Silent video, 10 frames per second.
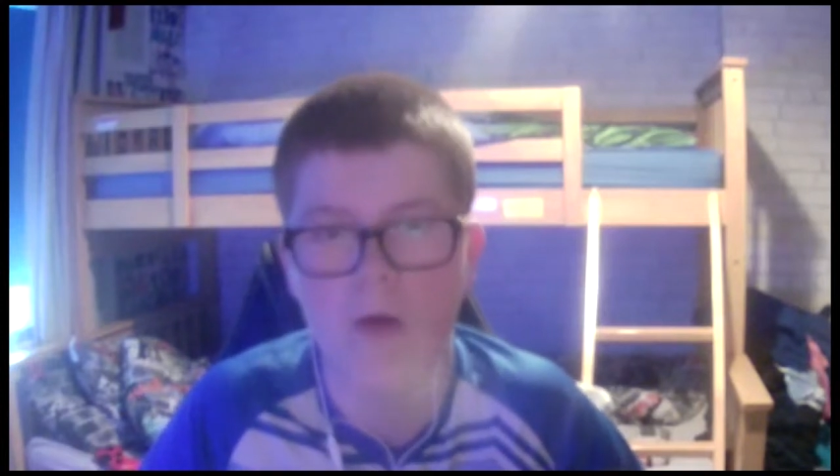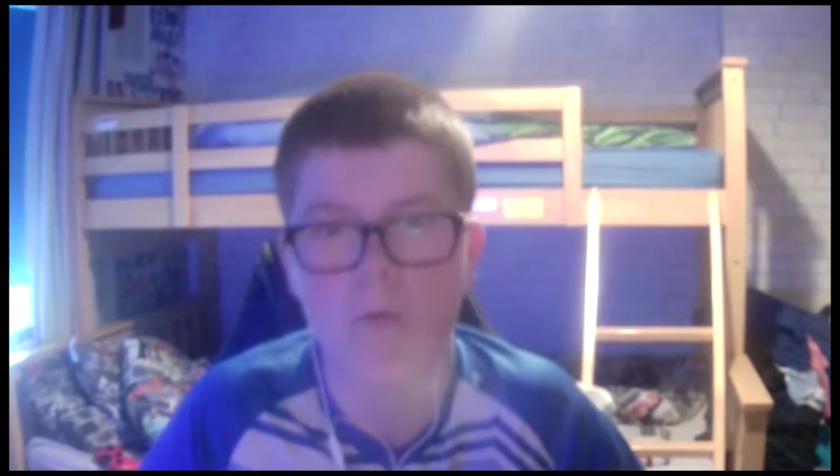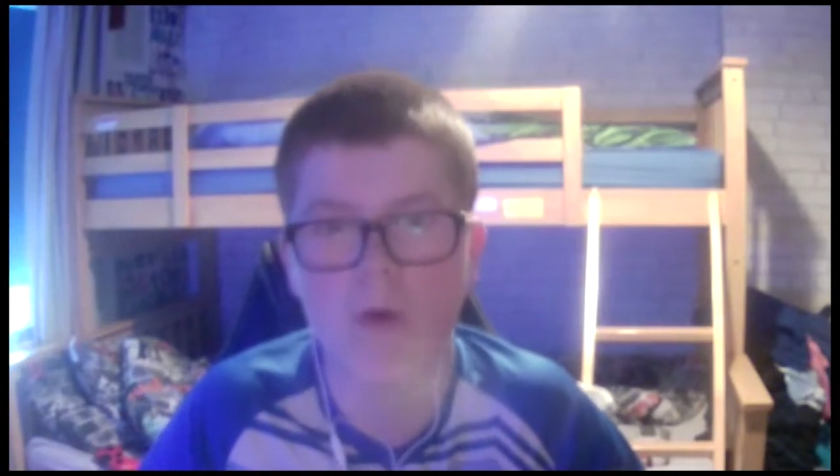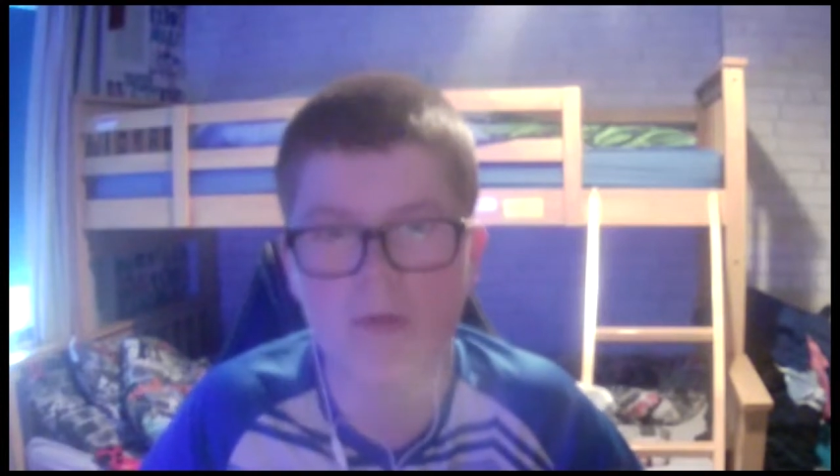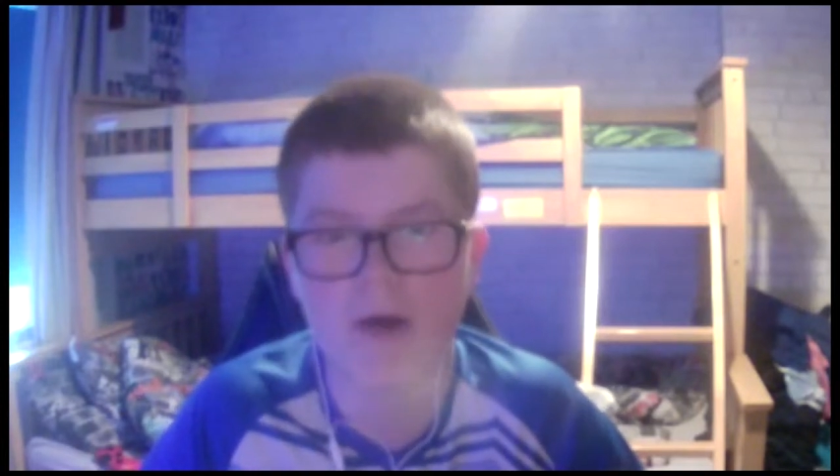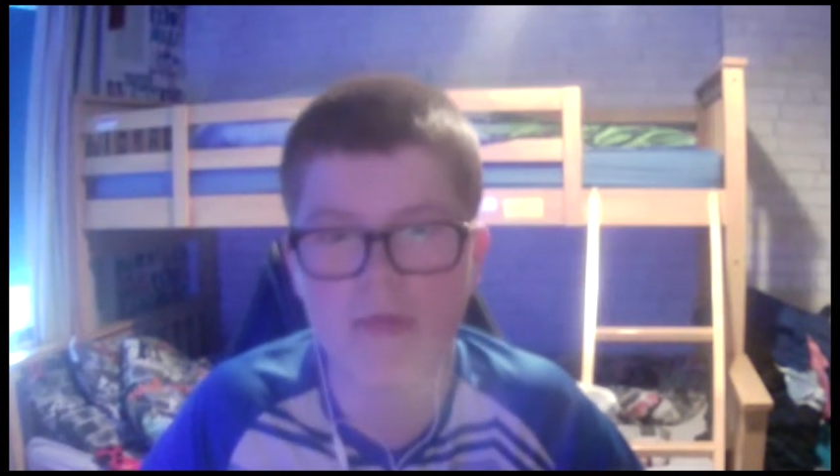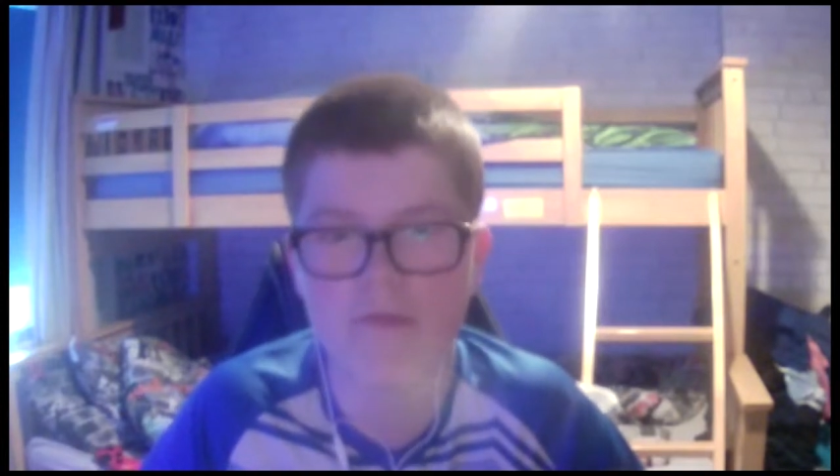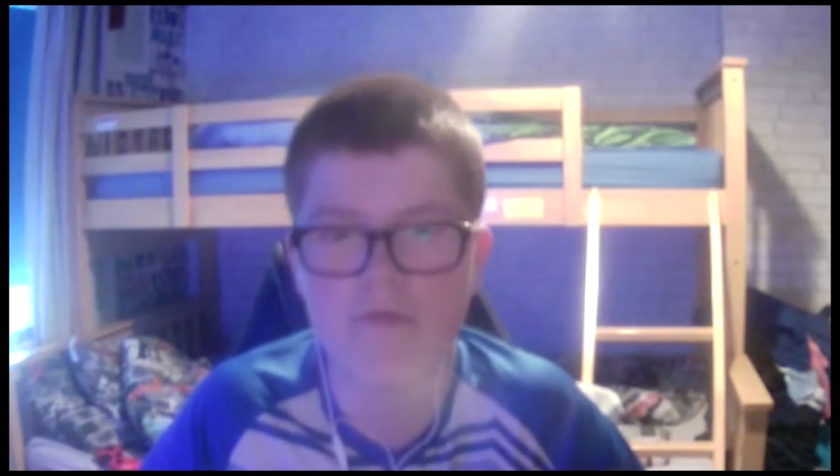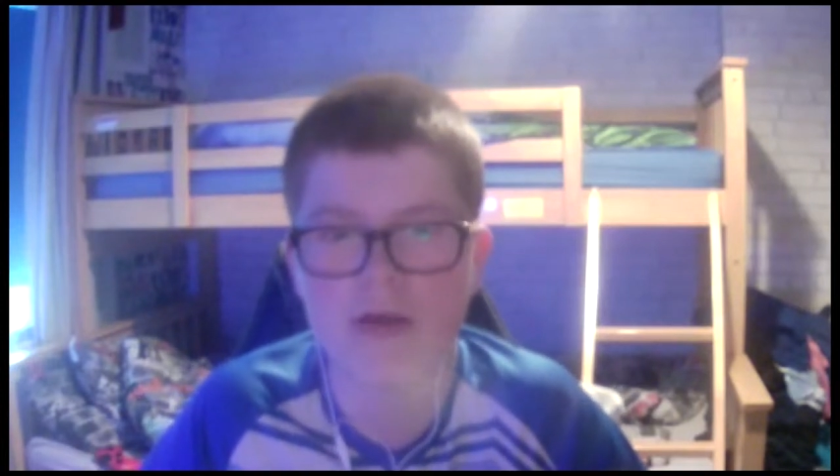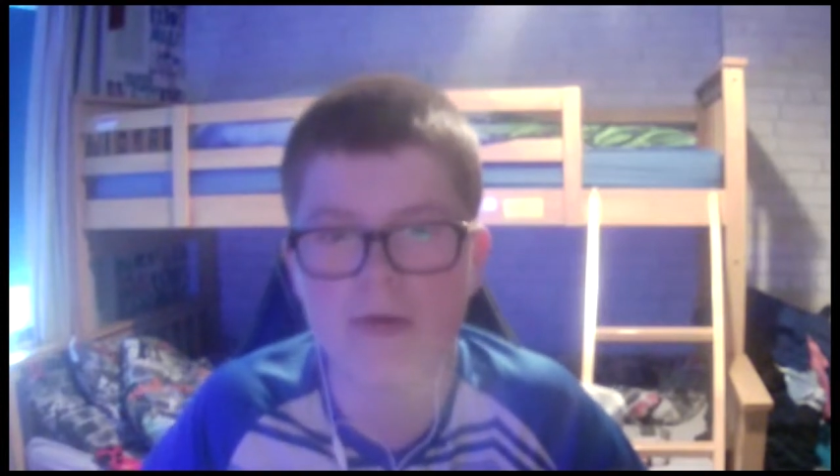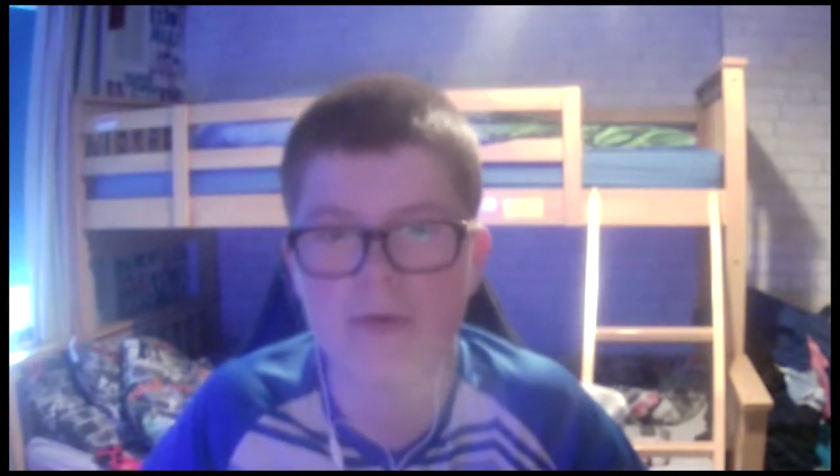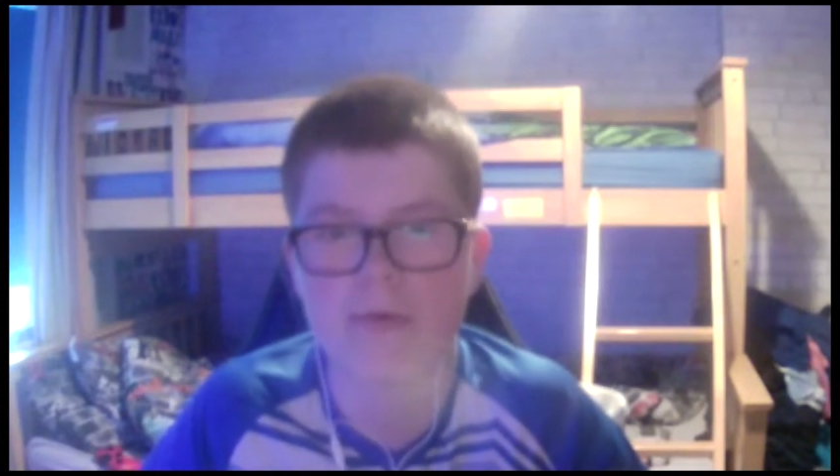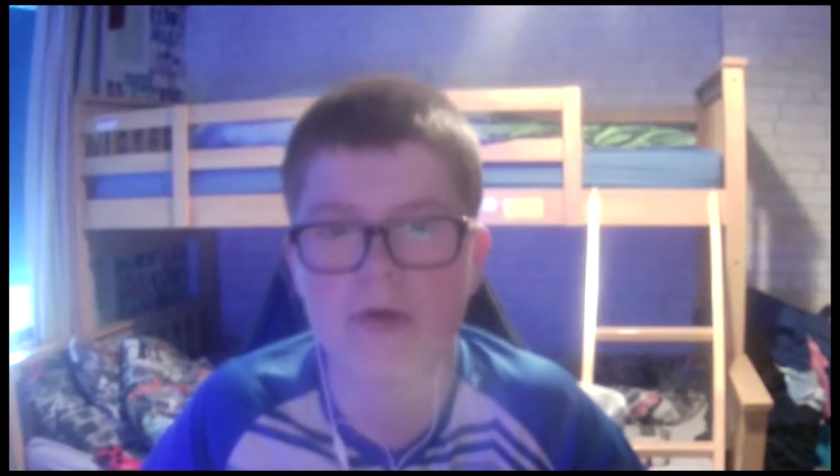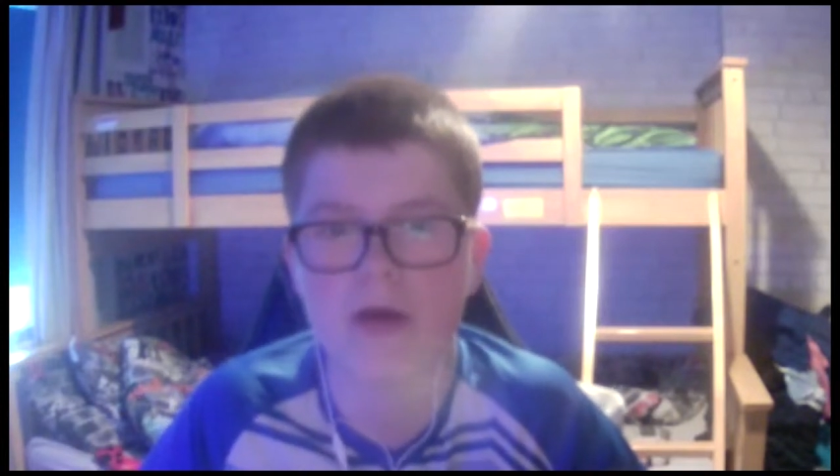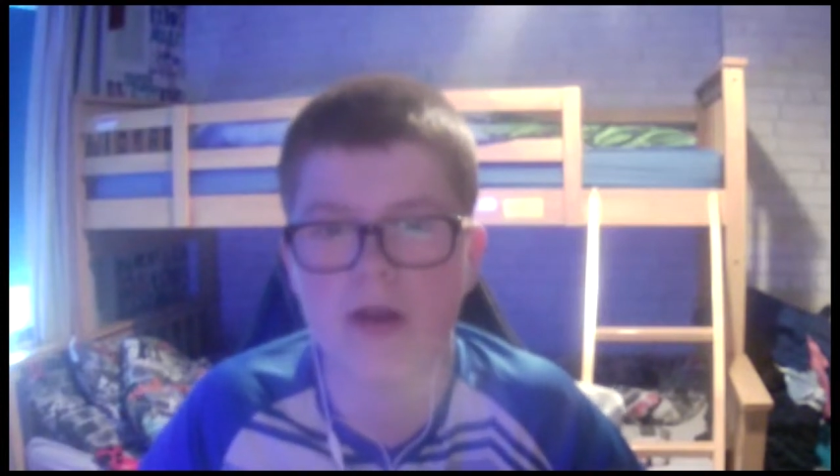one of our defenders
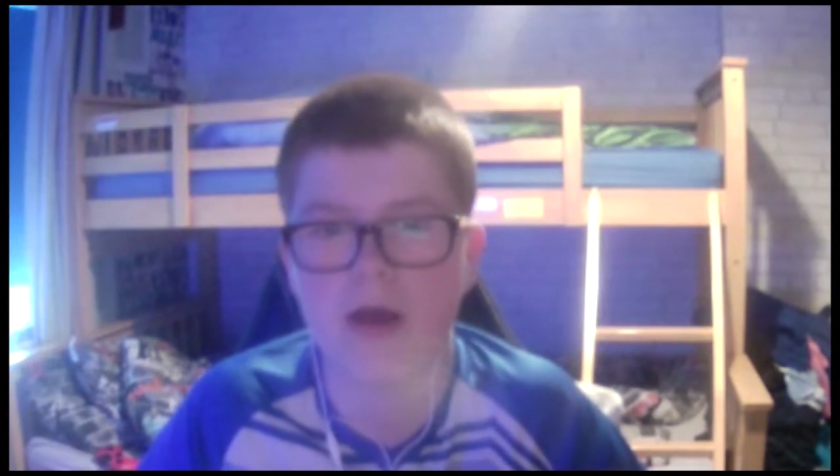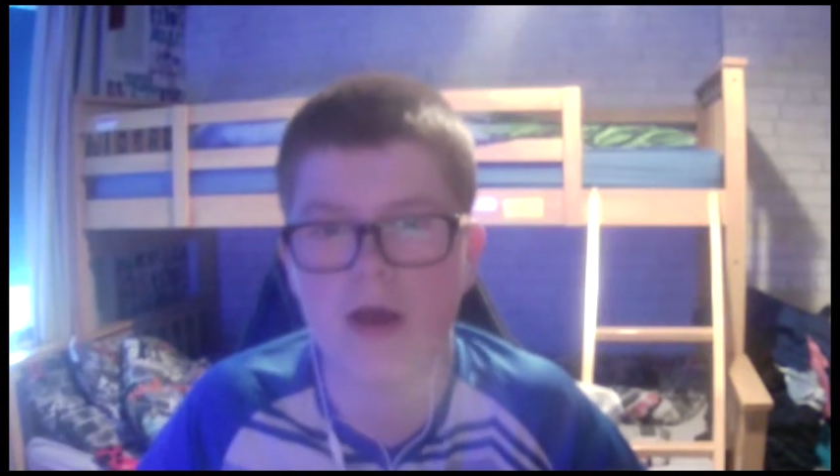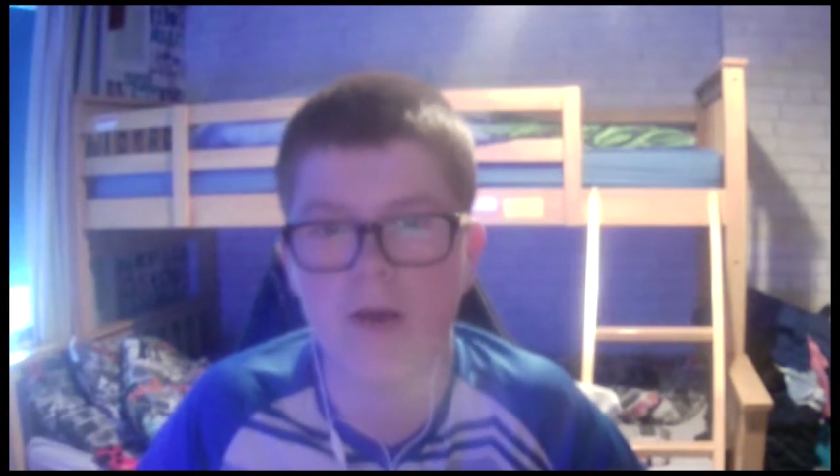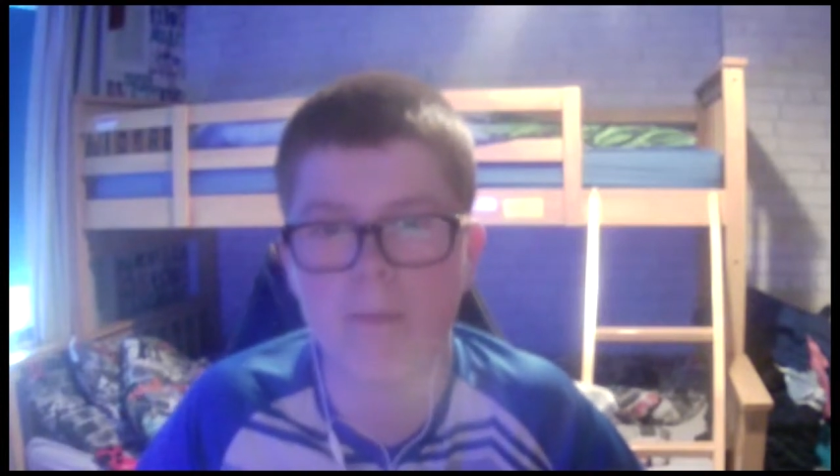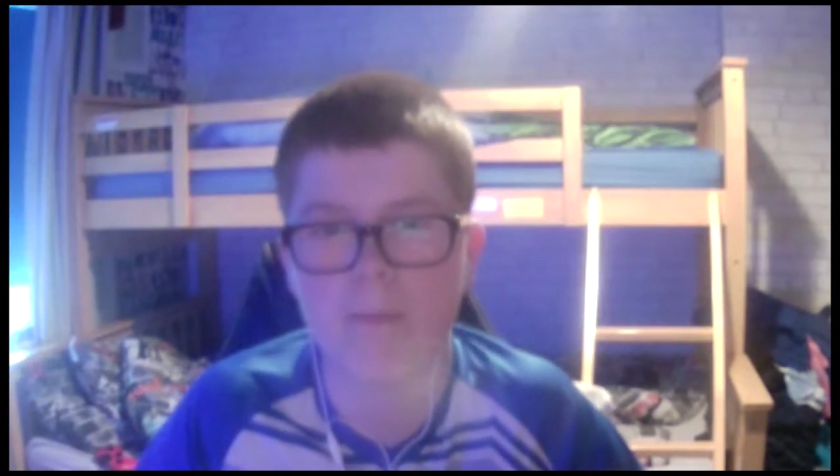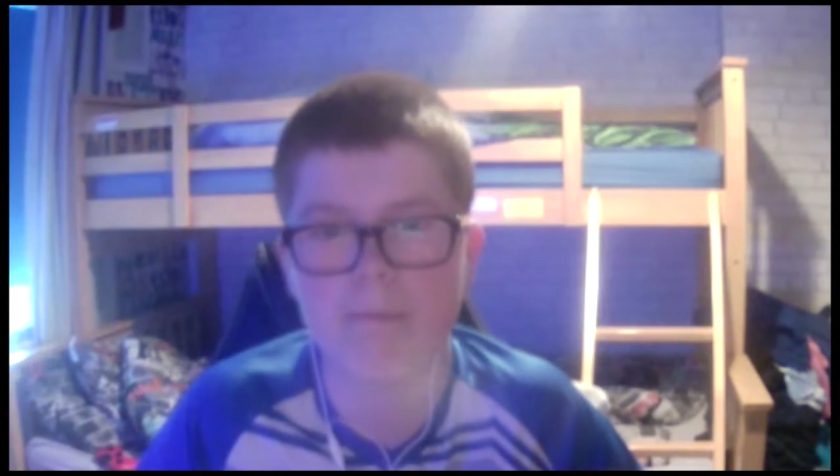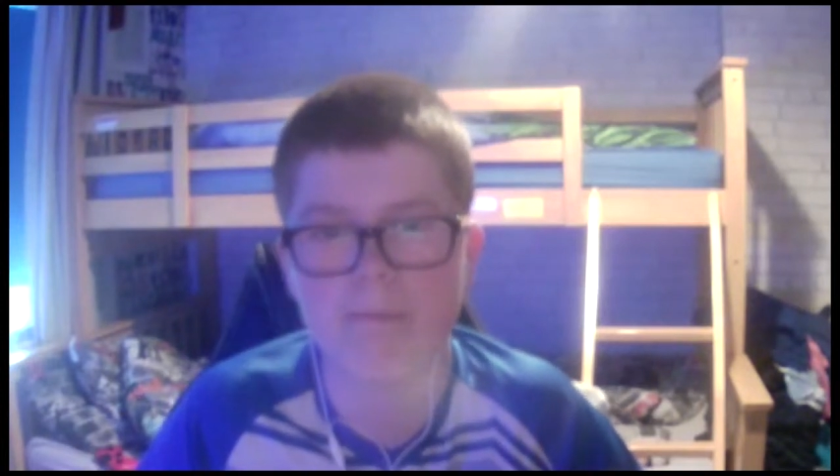in